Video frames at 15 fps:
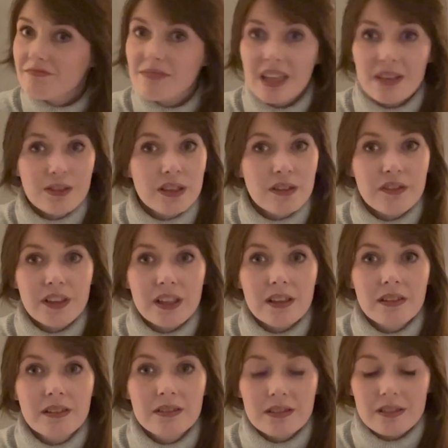give it a
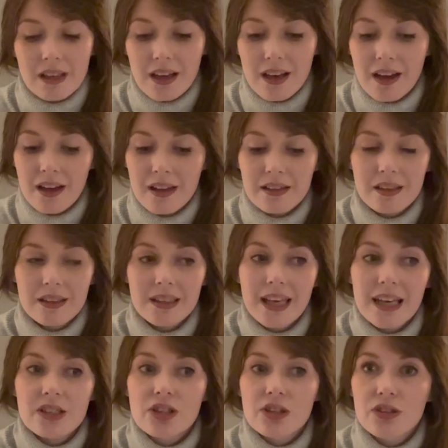feel and
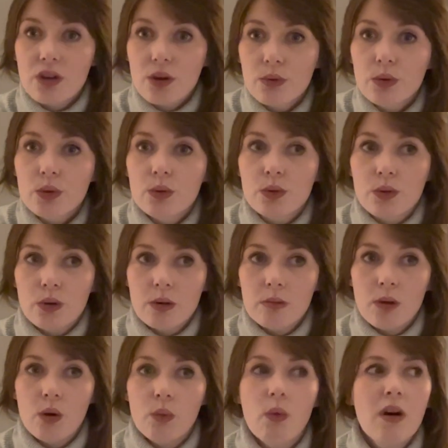get to know your
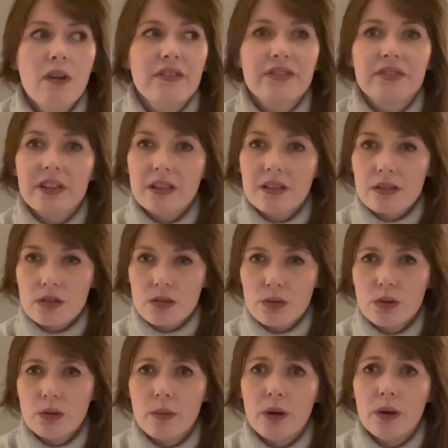normal. What feels
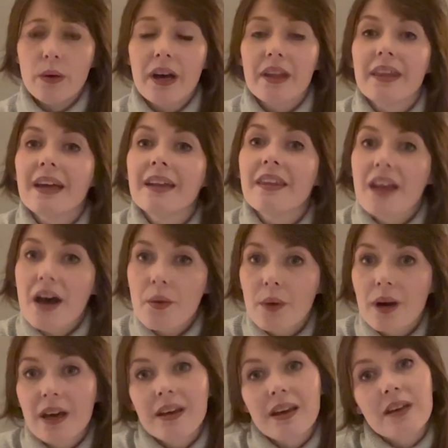normal? And then that
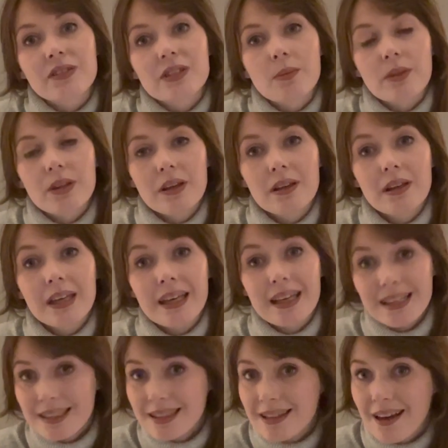way, if something
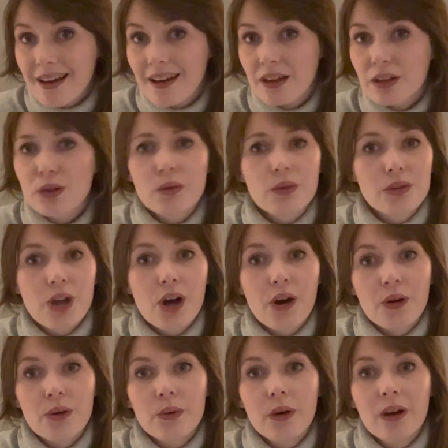is there, you'll know
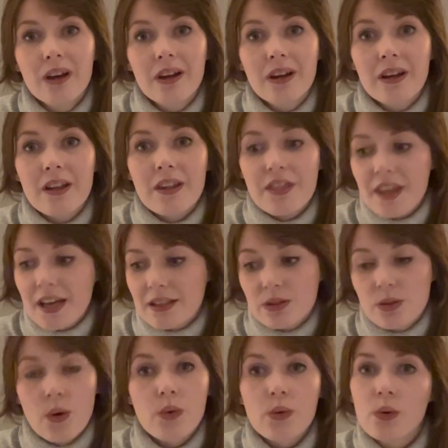that's
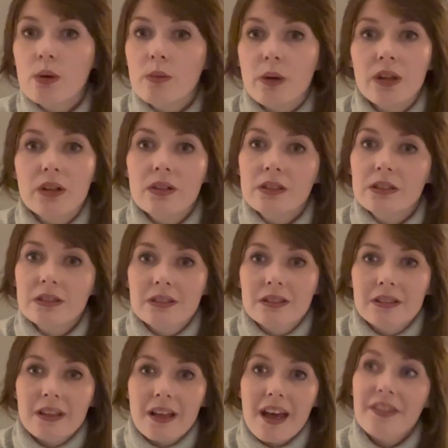not normal.
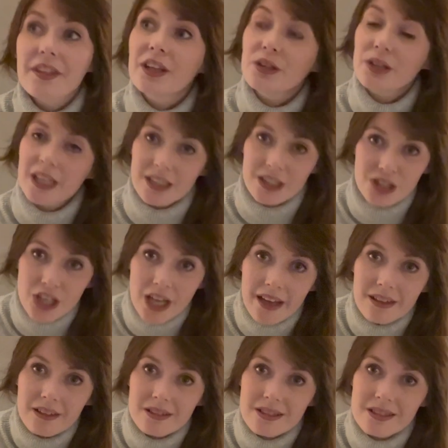And then you get it
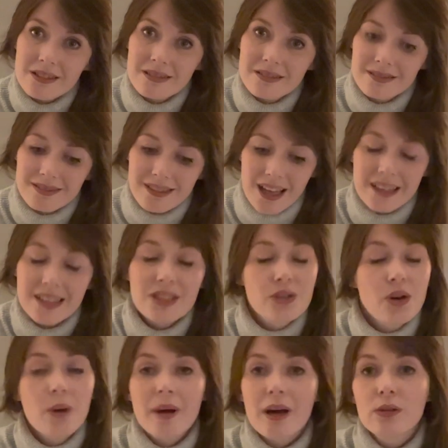checked. And it's
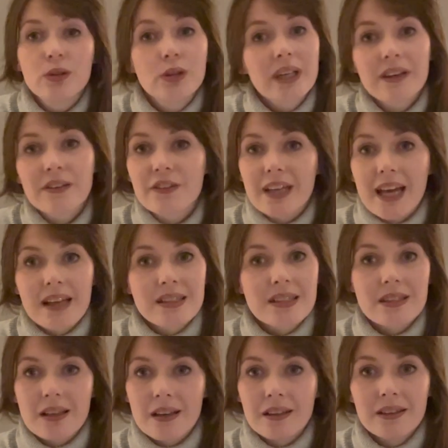not about looking for
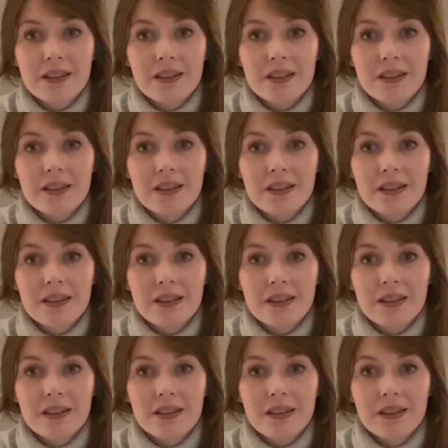cancer.